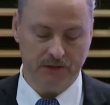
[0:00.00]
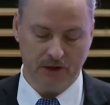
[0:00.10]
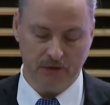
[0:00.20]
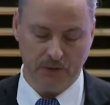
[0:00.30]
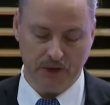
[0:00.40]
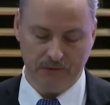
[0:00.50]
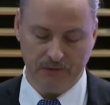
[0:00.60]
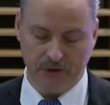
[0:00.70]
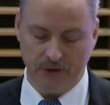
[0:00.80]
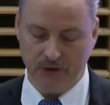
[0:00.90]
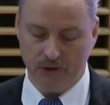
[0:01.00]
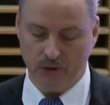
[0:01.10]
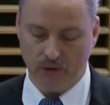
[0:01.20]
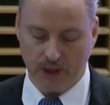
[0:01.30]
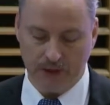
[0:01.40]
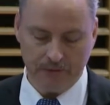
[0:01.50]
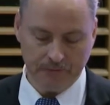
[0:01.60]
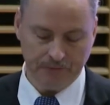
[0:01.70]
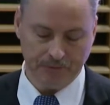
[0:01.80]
as we have seen in Ukraine.